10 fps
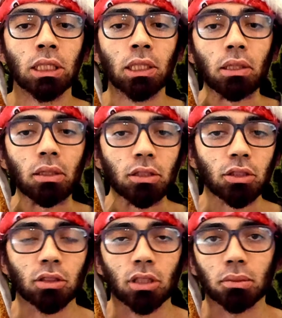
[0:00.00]
There's no
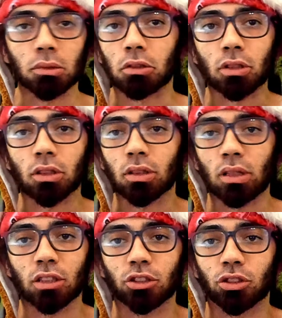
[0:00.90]
time to talk.
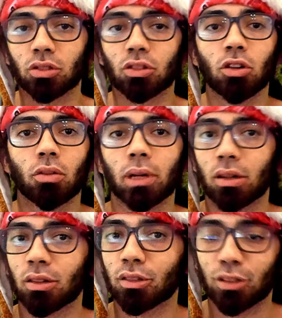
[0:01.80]
Let's just go
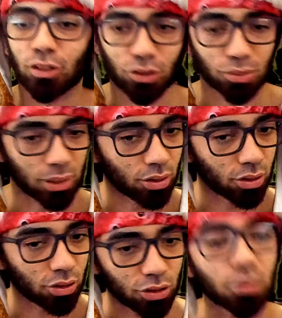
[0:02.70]
because,
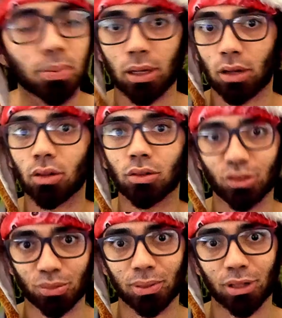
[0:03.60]
because,
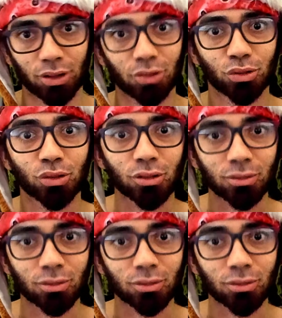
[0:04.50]
because, because.